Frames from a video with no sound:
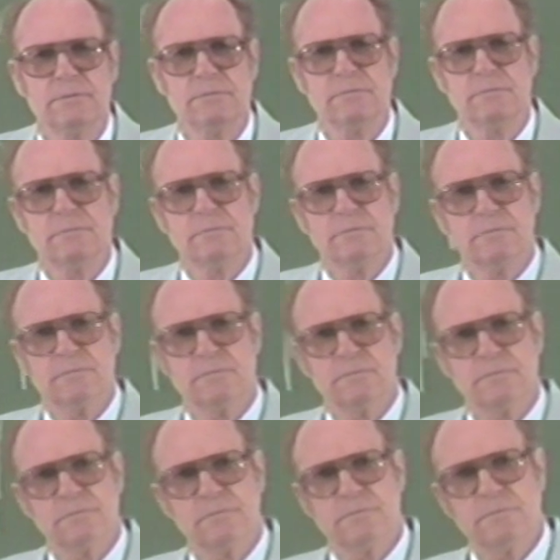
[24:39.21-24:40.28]

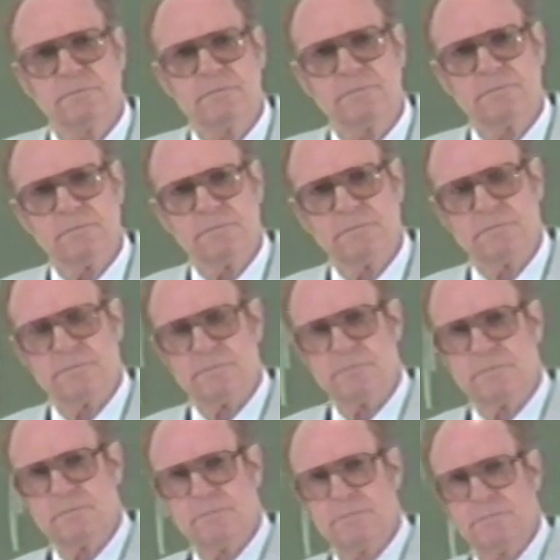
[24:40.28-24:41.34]

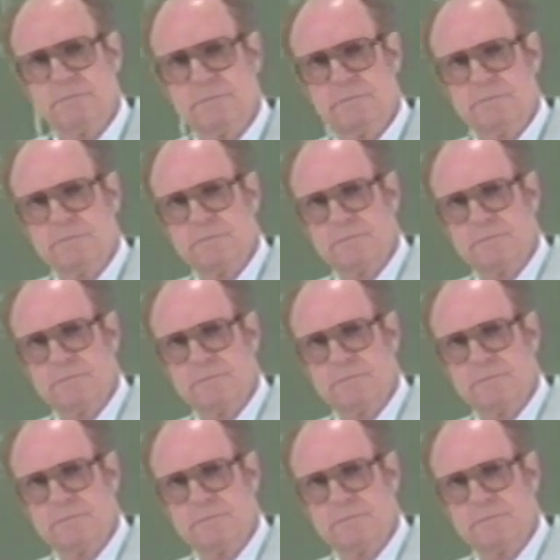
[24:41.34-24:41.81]
(silence)